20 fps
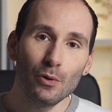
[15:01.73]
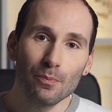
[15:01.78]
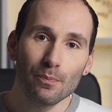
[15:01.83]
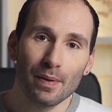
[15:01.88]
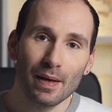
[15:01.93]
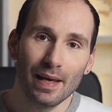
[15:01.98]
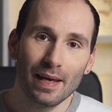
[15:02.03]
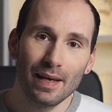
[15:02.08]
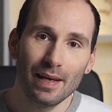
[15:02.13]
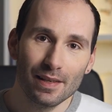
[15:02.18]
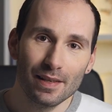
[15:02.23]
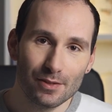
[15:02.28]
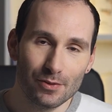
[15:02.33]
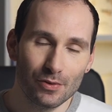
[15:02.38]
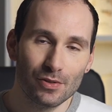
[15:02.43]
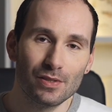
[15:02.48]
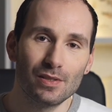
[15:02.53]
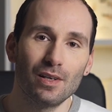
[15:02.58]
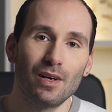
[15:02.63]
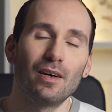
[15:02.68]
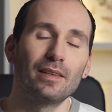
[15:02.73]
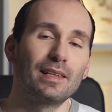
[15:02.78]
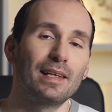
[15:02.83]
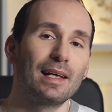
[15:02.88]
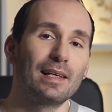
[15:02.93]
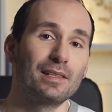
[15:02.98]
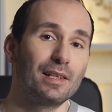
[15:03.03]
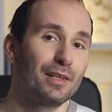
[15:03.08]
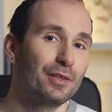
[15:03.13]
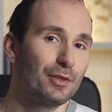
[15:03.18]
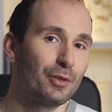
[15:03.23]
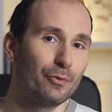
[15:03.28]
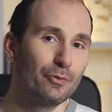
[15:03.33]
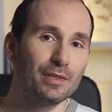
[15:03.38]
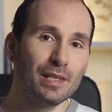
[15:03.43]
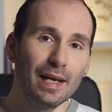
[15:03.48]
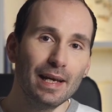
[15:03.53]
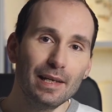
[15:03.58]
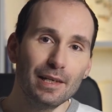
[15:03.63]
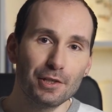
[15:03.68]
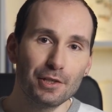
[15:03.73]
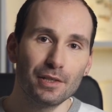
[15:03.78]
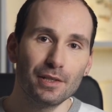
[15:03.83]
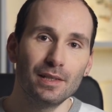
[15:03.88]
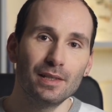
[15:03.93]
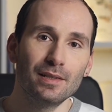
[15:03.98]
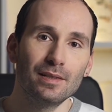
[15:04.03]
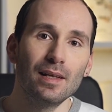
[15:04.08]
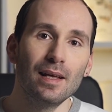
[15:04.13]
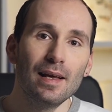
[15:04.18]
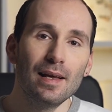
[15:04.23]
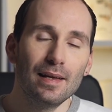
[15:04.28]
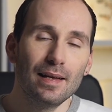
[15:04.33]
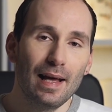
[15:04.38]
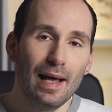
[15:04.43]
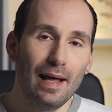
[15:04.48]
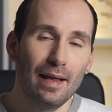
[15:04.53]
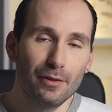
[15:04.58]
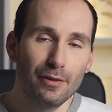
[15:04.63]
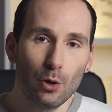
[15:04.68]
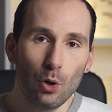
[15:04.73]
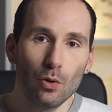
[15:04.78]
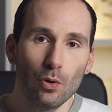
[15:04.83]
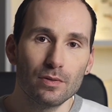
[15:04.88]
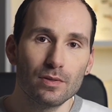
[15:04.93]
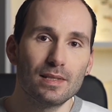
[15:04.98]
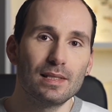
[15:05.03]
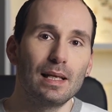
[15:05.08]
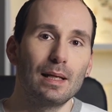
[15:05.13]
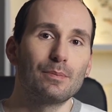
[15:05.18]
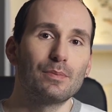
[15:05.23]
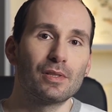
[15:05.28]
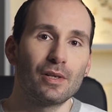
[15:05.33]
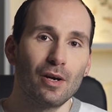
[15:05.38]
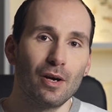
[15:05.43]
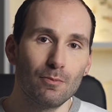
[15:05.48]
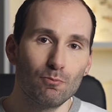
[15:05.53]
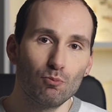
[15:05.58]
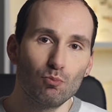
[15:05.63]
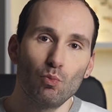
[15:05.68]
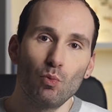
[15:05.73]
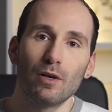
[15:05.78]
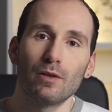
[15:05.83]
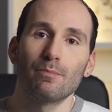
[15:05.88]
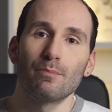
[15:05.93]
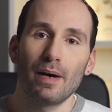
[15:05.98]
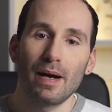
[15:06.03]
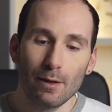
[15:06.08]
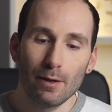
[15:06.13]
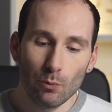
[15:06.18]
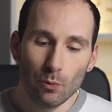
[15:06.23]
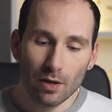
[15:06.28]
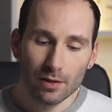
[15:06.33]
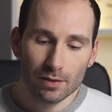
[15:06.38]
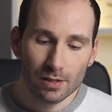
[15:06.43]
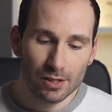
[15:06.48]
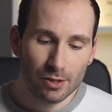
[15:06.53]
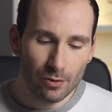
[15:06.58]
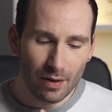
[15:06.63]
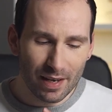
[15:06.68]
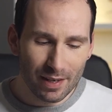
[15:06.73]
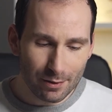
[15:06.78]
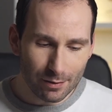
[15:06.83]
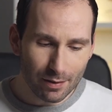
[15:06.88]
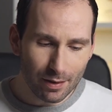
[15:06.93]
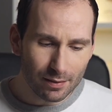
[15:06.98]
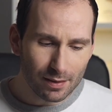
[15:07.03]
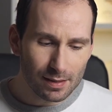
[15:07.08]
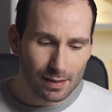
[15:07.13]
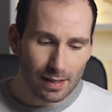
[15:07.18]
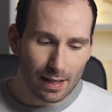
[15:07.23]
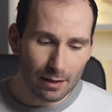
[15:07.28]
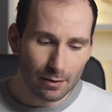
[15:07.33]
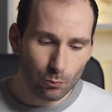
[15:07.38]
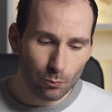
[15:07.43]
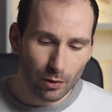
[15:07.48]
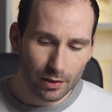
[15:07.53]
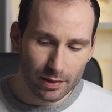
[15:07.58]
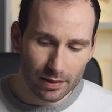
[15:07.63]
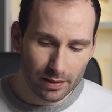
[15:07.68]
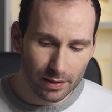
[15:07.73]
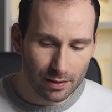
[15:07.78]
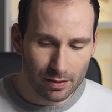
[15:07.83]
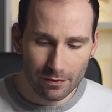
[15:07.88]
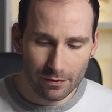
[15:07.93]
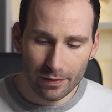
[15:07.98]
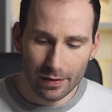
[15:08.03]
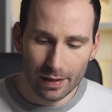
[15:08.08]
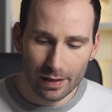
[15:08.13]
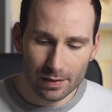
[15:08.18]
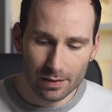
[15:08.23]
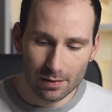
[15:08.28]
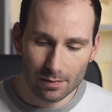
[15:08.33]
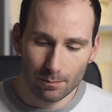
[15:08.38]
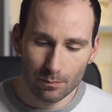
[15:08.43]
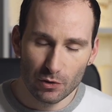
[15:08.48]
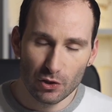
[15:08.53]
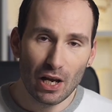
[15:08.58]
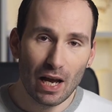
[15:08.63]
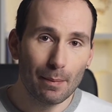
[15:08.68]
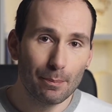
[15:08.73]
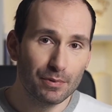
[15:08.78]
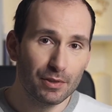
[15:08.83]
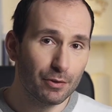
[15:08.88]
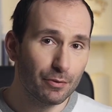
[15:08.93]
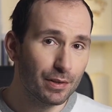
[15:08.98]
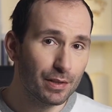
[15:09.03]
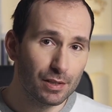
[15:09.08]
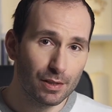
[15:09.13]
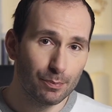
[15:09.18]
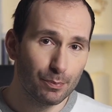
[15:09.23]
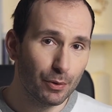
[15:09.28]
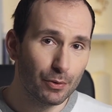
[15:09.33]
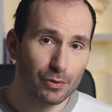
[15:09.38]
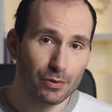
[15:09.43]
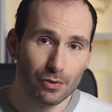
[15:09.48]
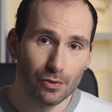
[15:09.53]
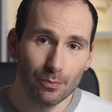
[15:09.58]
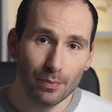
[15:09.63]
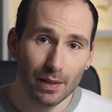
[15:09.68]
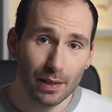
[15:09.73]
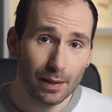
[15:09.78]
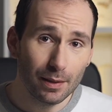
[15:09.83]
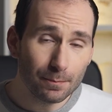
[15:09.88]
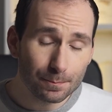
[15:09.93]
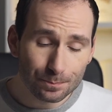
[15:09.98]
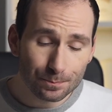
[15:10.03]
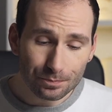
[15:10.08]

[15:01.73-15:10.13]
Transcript: pace, you start getting notation, and the concepts come one by one. So I don't understand what this first chapter is supposed to be.